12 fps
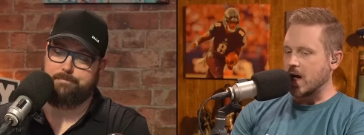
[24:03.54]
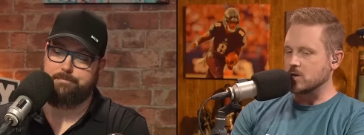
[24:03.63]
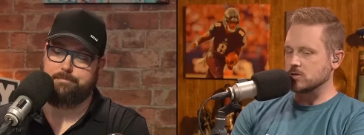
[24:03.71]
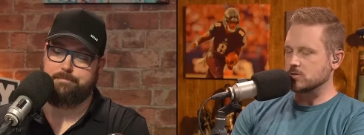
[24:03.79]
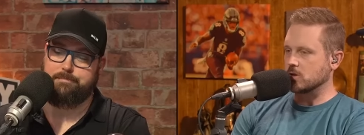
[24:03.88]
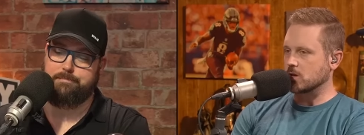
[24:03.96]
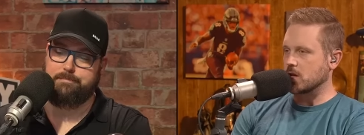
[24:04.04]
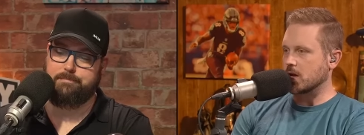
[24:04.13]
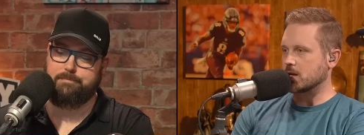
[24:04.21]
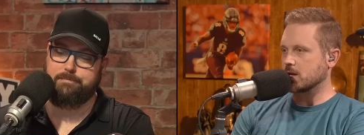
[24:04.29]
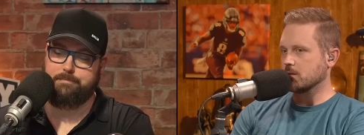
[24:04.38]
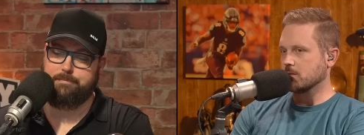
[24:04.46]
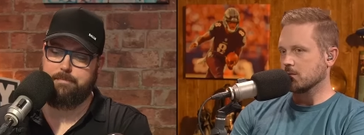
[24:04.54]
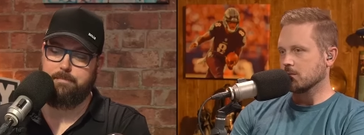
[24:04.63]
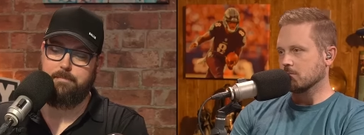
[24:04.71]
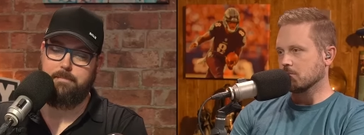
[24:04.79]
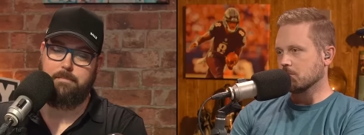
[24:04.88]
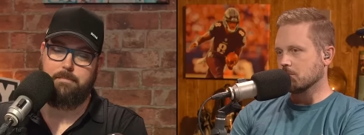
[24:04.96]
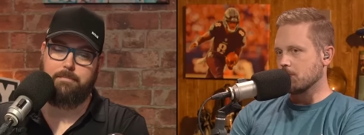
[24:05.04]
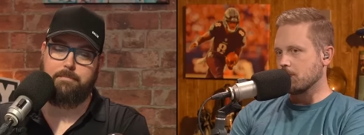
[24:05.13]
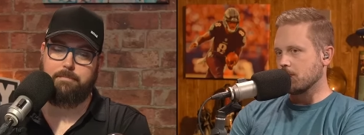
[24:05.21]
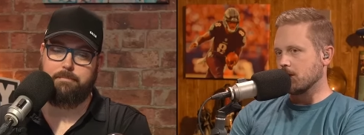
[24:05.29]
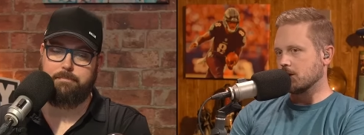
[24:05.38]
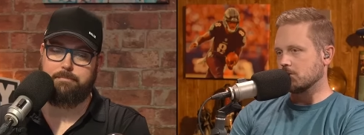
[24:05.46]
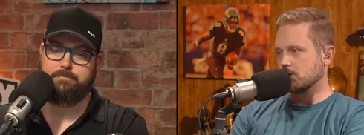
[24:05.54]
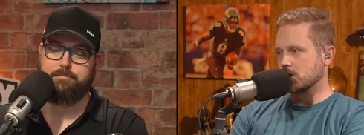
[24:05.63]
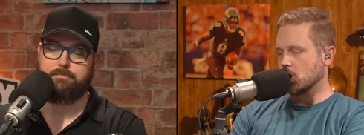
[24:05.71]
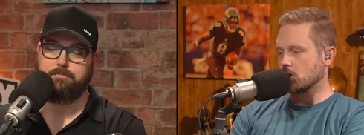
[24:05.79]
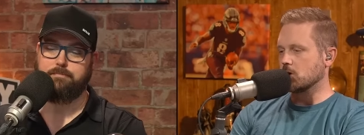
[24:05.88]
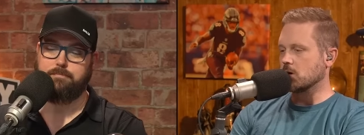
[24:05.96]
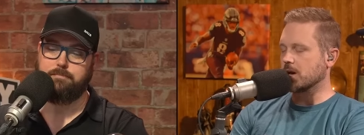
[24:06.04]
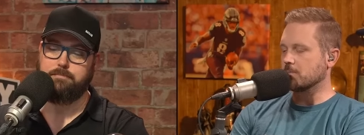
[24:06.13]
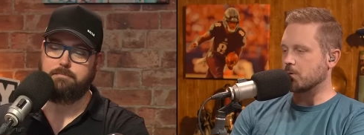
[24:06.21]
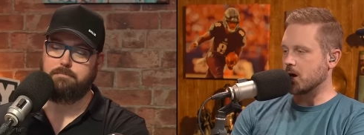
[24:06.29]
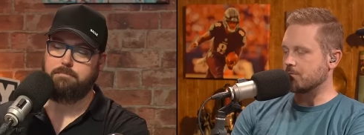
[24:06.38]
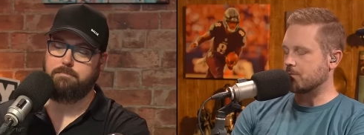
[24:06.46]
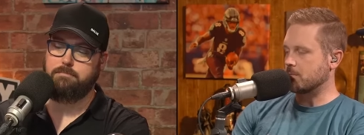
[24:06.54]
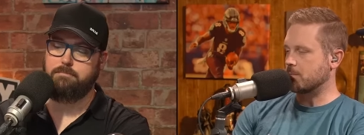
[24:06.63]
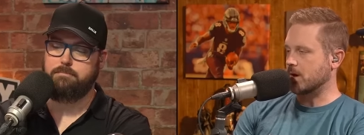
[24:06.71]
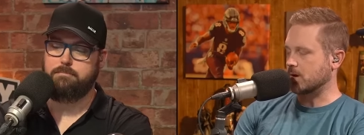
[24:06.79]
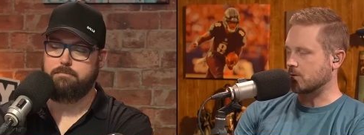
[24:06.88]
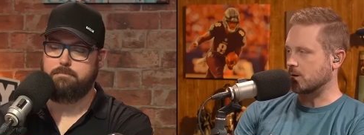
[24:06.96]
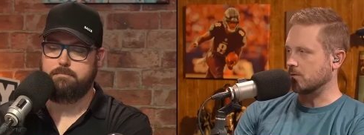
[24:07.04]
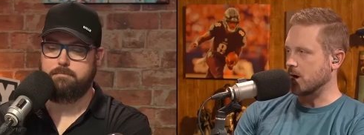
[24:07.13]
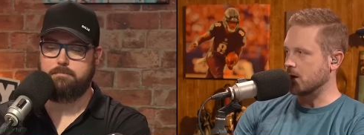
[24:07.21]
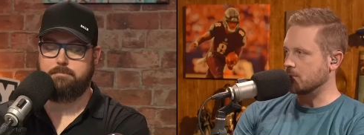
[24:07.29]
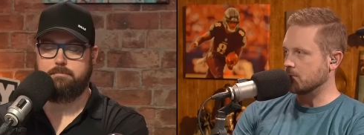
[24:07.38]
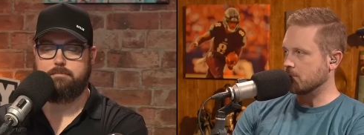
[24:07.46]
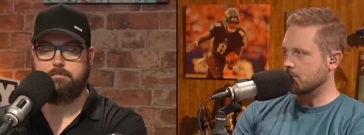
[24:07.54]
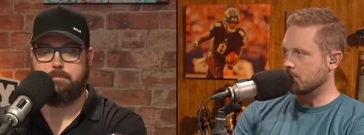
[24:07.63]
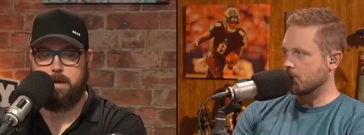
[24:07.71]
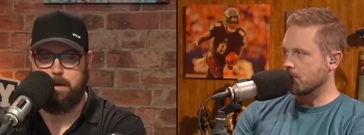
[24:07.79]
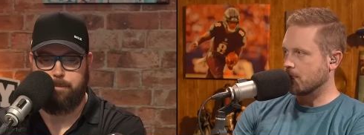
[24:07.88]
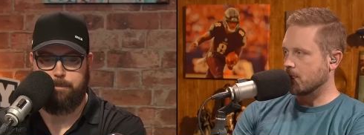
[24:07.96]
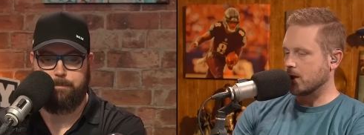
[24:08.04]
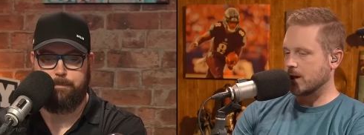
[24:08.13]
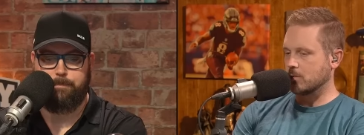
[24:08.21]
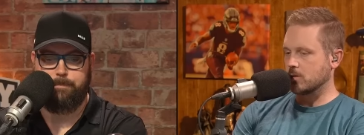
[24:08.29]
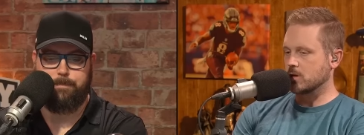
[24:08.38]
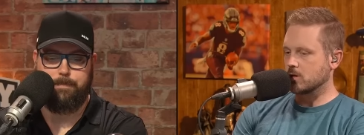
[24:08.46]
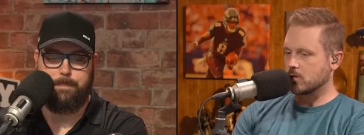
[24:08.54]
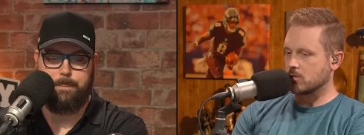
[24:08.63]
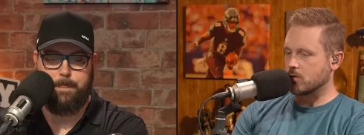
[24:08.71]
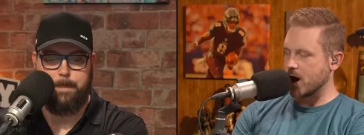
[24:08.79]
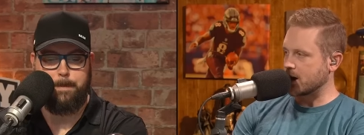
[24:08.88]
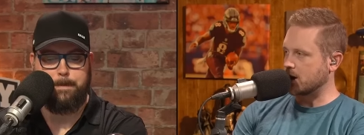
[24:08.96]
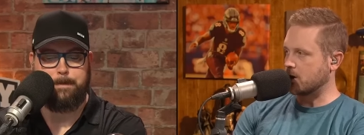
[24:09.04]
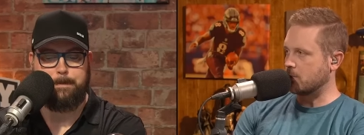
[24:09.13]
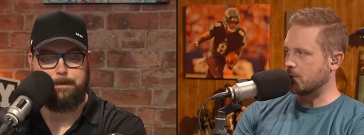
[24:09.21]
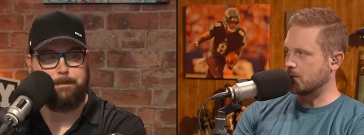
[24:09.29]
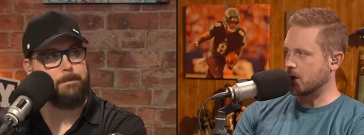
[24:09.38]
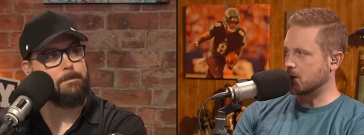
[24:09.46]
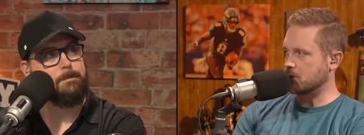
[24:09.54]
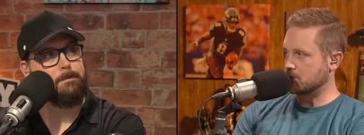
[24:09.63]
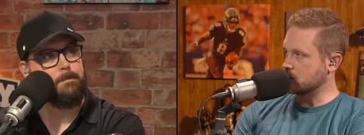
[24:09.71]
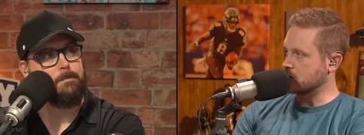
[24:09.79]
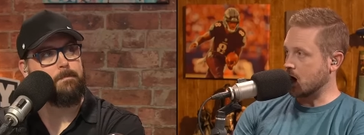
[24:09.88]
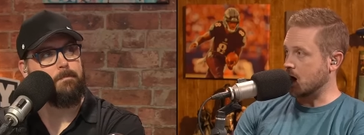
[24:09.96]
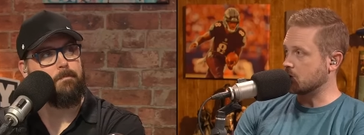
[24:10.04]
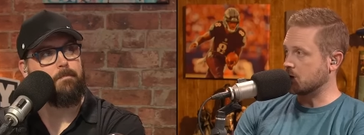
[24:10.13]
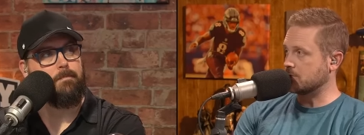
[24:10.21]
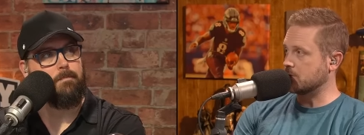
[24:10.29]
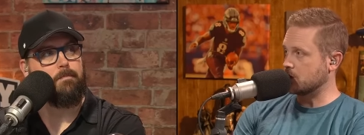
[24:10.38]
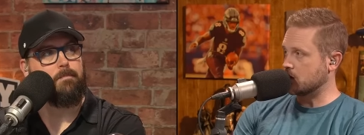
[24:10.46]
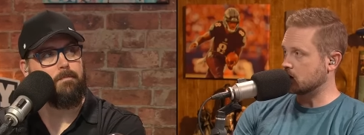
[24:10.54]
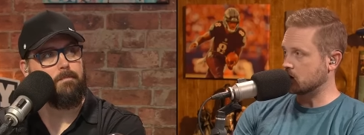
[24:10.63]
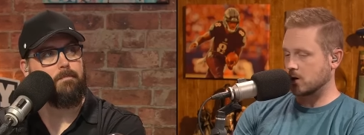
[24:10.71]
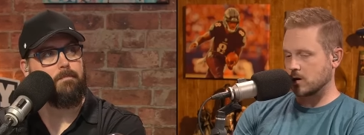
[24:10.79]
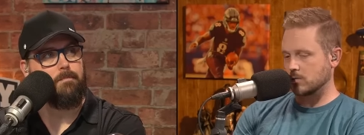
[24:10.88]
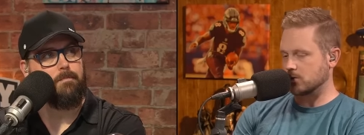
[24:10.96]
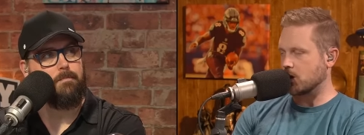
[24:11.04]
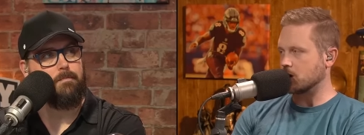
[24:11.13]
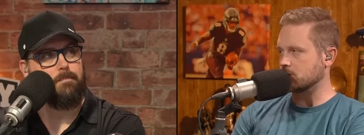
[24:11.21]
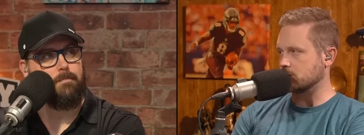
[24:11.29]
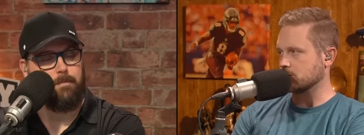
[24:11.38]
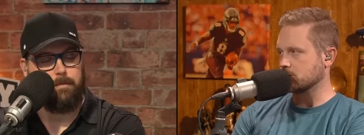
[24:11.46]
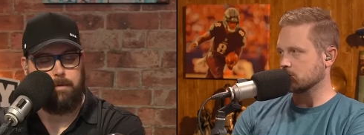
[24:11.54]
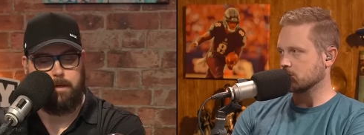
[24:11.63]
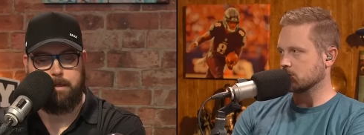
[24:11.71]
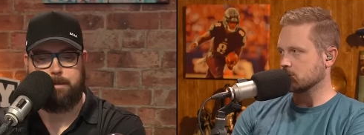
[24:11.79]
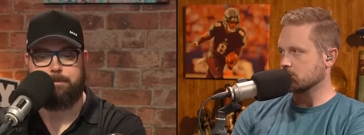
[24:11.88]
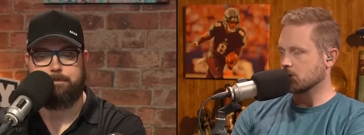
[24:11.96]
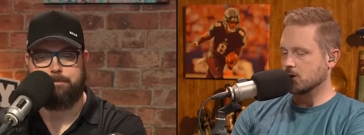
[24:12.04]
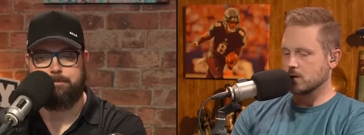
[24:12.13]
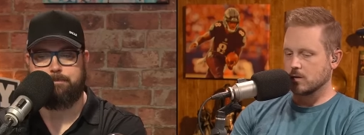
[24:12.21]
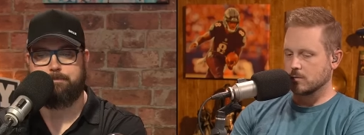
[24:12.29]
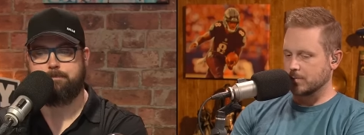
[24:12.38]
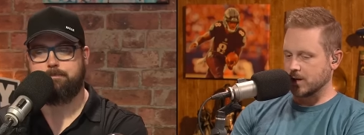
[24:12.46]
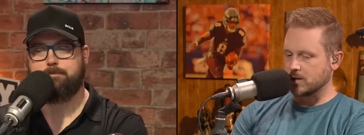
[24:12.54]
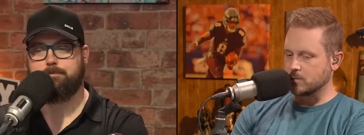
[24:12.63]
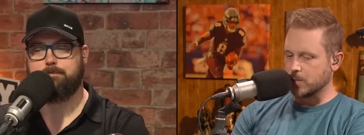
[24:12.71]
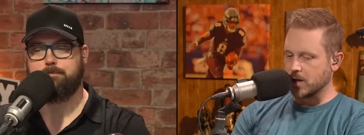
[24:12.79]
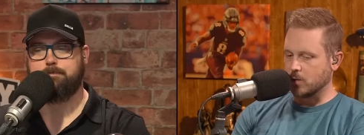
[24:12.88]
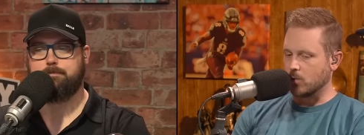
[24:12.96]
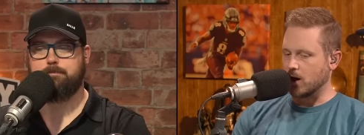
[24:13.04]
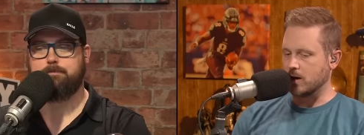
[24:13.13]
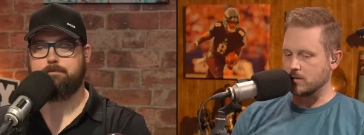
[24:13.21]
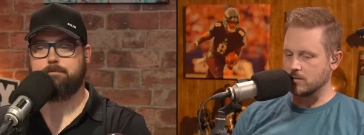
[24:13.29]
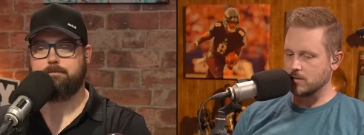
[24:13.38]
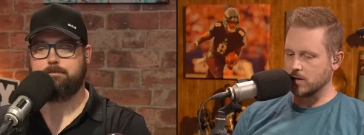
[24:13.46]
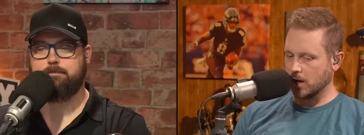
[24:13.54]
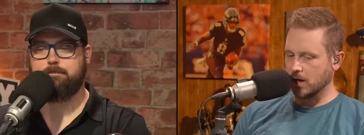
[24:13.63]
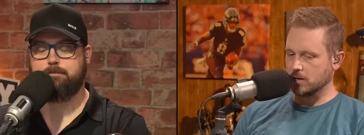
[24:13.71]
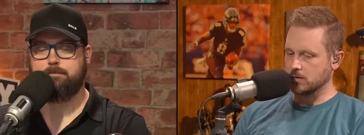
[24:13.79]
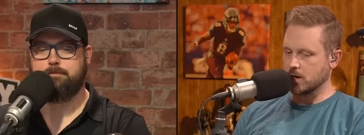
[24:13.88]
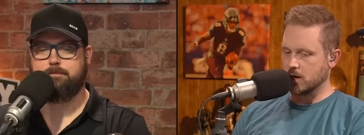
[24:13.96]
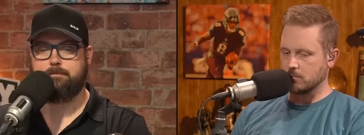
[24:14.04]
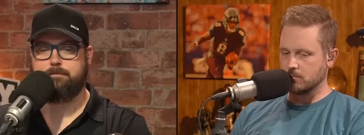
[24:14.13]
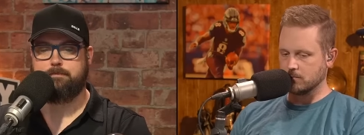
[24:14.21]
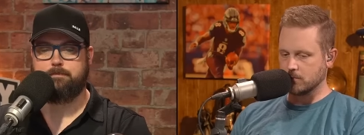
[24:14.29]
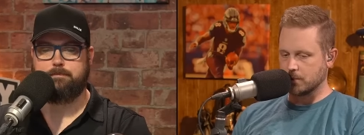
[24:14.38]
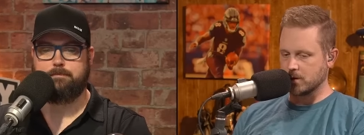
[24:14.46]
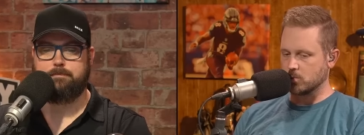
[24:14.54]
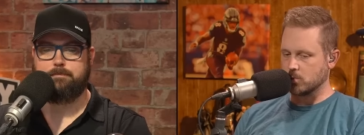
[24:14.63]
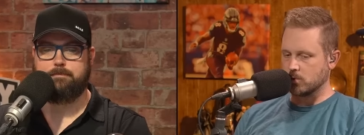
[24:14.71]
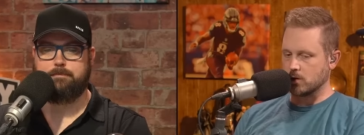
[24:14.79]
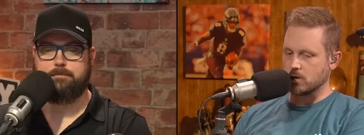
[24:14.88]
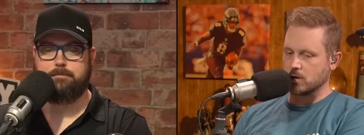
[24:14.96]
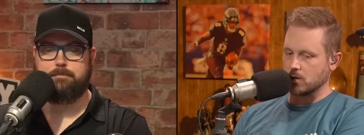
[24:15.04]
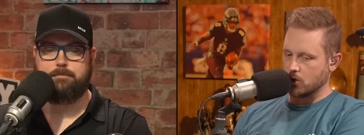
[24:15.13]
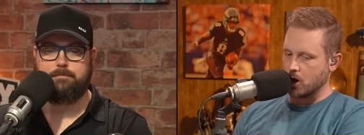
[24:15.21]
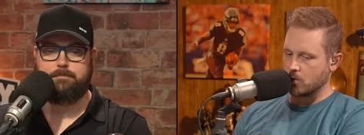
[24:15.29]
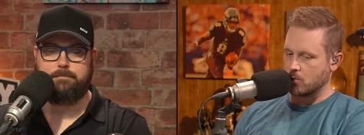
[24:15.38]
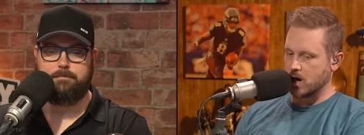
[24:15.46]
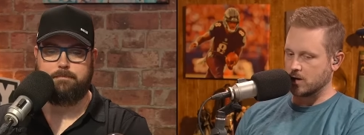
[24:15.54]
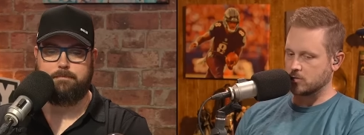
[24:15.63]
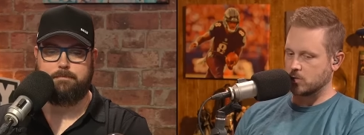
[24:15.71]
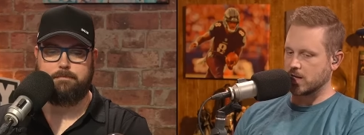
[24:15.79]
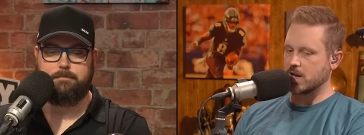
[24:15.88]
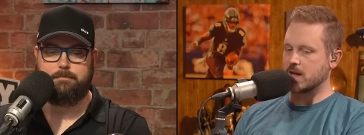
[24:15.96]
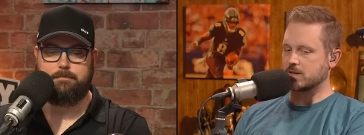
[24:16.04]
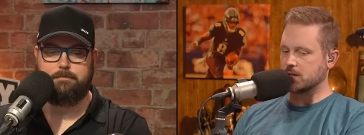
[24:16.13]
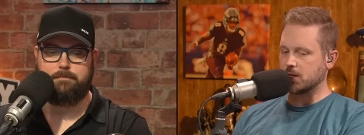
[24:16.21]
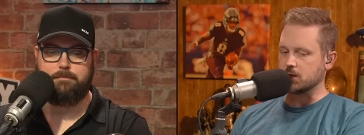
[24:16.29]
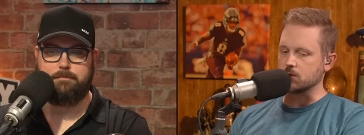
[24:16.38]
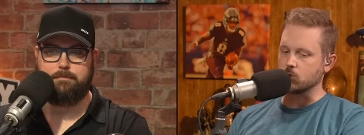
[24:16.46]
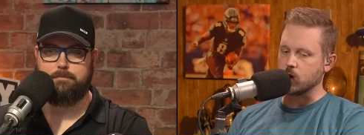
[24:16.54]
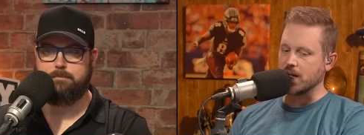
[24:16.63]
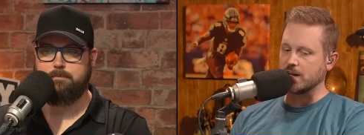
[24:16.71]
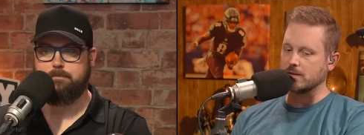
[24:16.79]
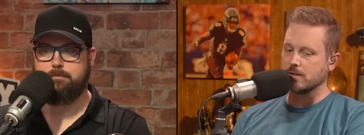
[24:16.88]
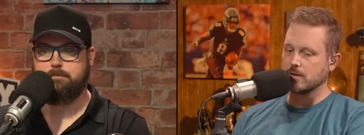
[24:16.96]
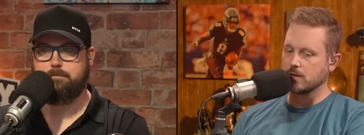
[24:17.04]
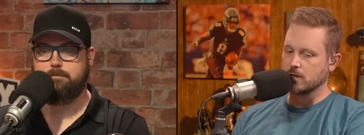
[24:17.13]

Speaker 1: I just look like, you know, you get bread from the bakery, right? Yeah. And when you crack it open, like Godwin a few years ago, it was awesome. Yeah. But it's been a while, and um, I mean, a long while. twenty nineteen while.